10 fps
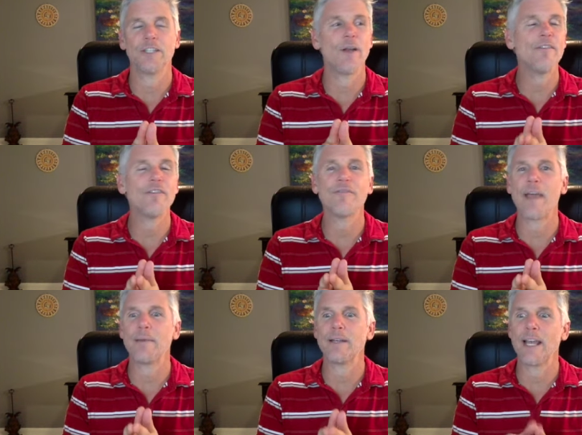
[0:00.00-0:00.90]
You know, even
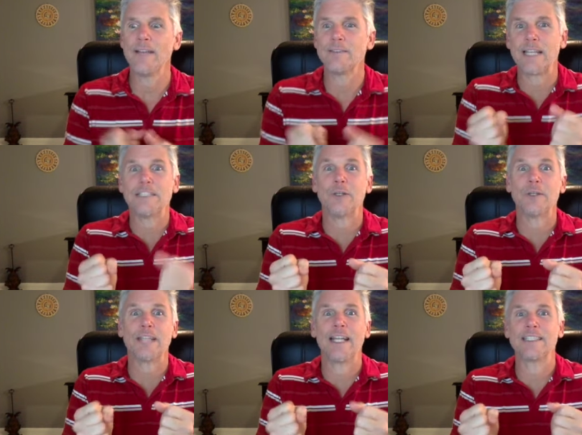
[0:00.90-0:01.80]
Fabian, he was like so
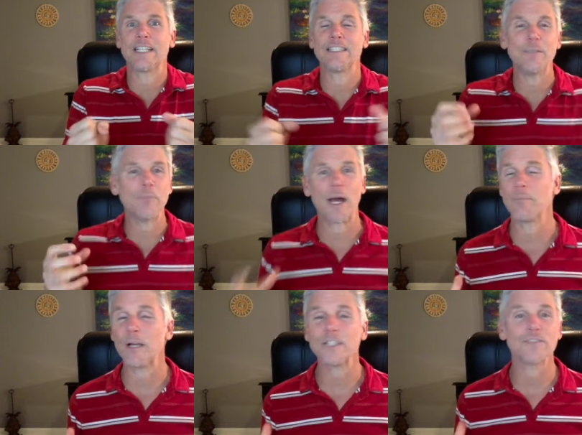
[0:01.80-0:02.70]
excited because he bought
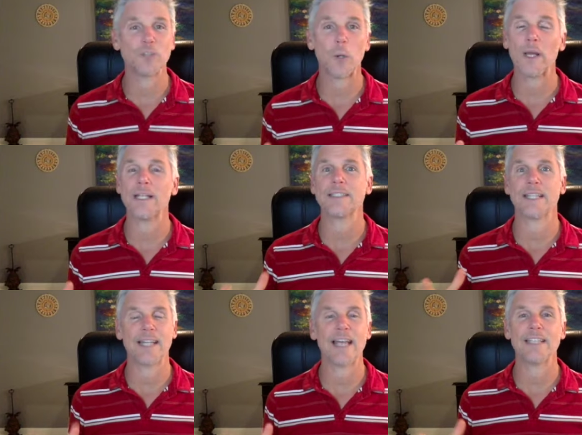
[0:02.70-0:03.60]
a bunch of doilies
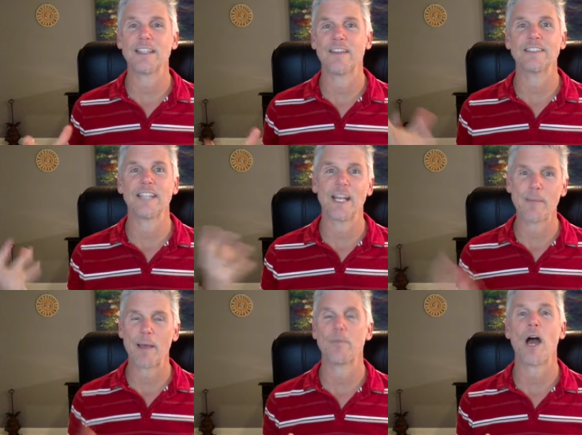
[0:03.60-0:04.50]
and lace and things that he
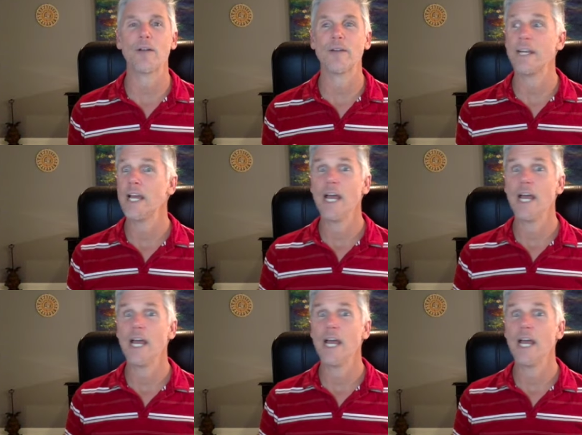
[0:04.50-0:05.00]
can make pottery.